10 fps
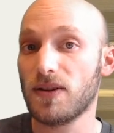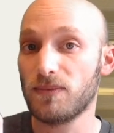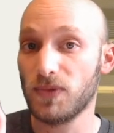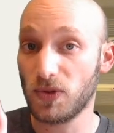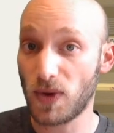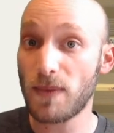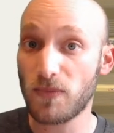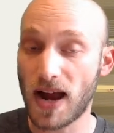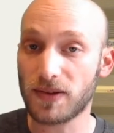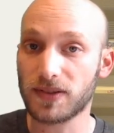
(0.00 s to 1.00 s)
your web
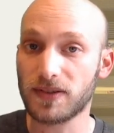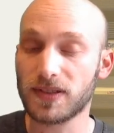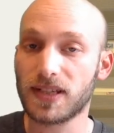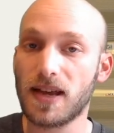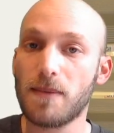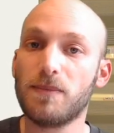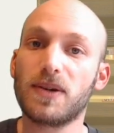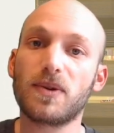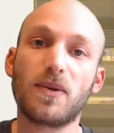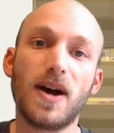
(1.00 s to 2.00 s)
browsers, but it
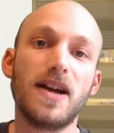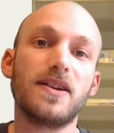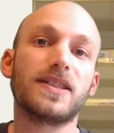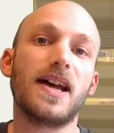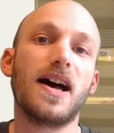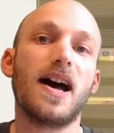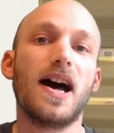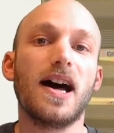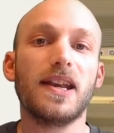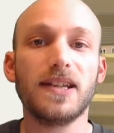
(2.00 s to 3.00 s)
requires
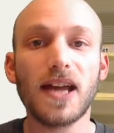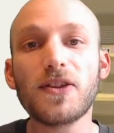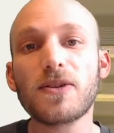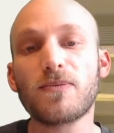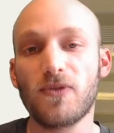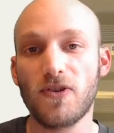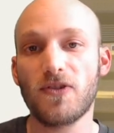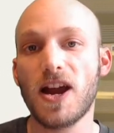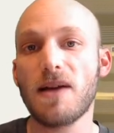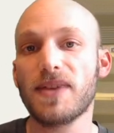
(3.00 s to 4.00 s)
another
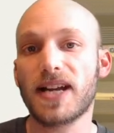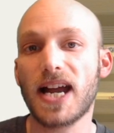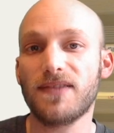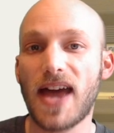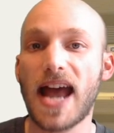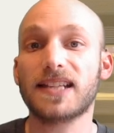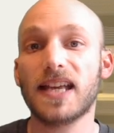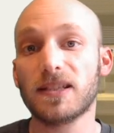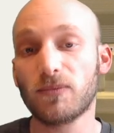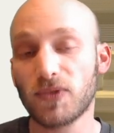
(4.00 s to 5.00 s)
program that kind of acts
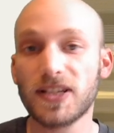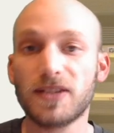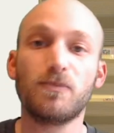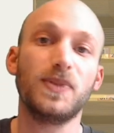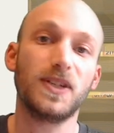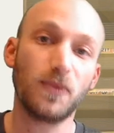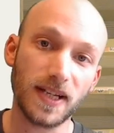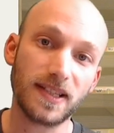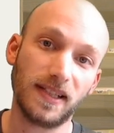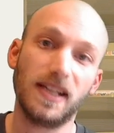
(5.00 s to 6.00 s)
as a bridge
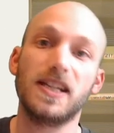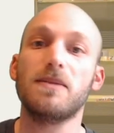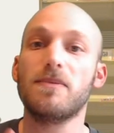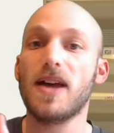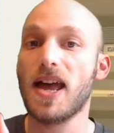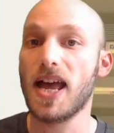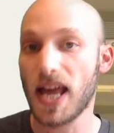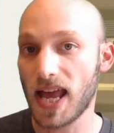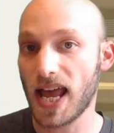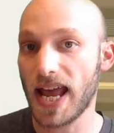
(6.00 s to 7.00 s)
between Selenium
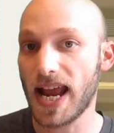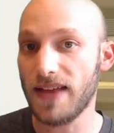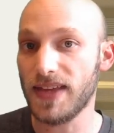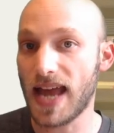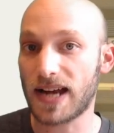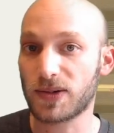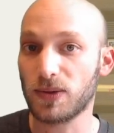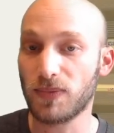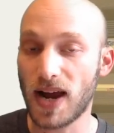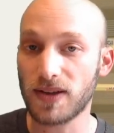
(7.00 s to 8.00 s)
and the actual
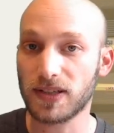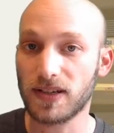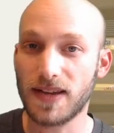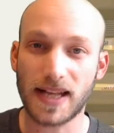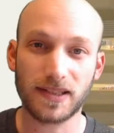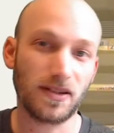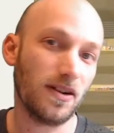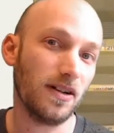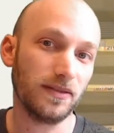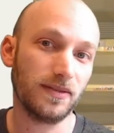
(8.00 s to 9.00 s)
browser, and that's
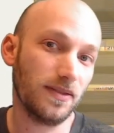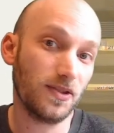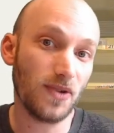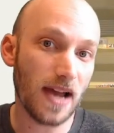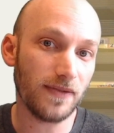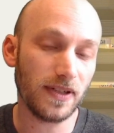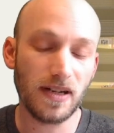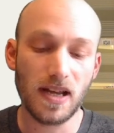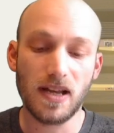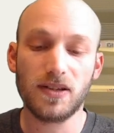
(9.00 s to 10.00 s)
called the driver.
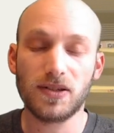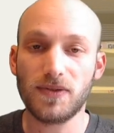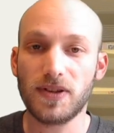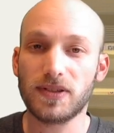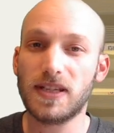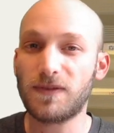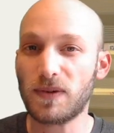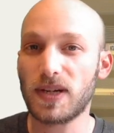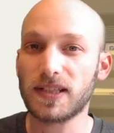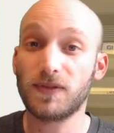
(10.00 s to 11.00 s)
So there's different
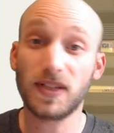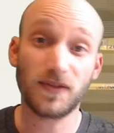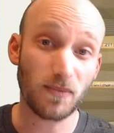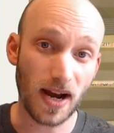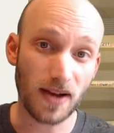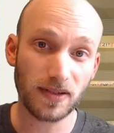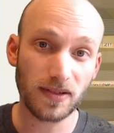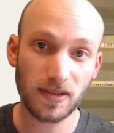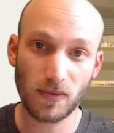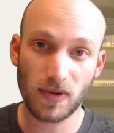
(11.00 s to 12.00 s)
ones for different
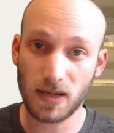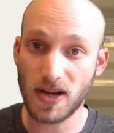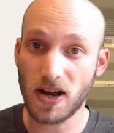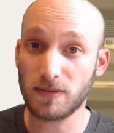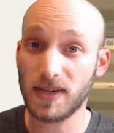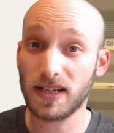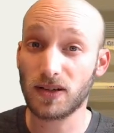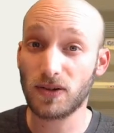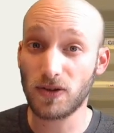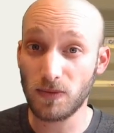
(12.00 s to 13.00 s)
browsers. We're going to be automating
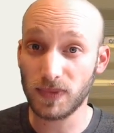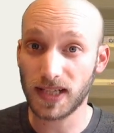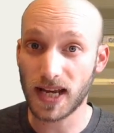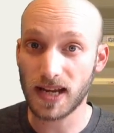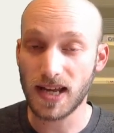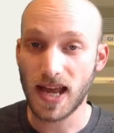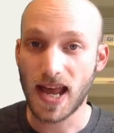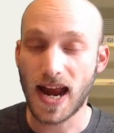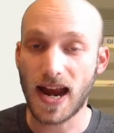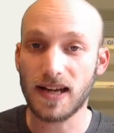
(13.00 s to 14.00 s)
Chrome today,
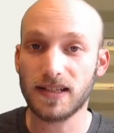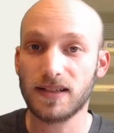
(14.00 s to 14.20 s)
and